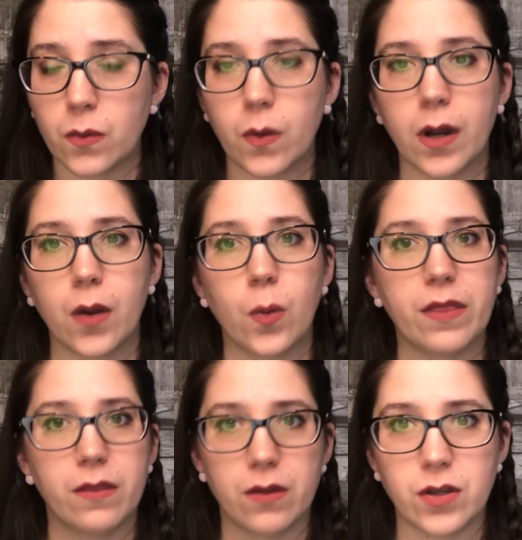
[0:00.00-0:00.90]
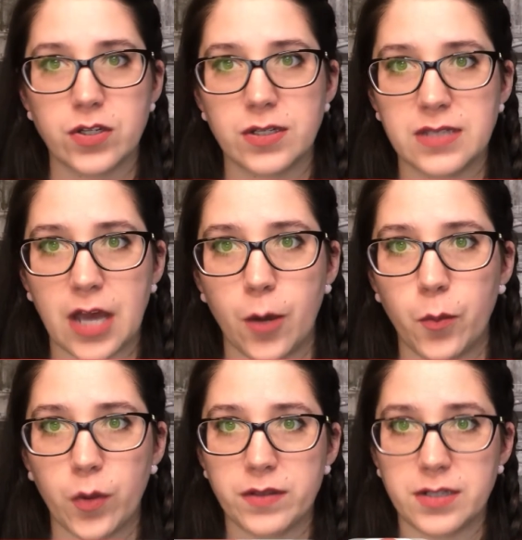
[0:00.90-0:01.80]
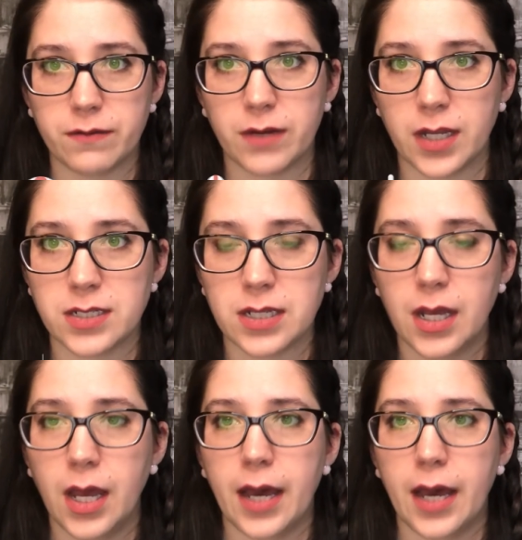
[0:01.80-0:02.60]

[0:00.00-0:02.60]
or whether the cushions help with different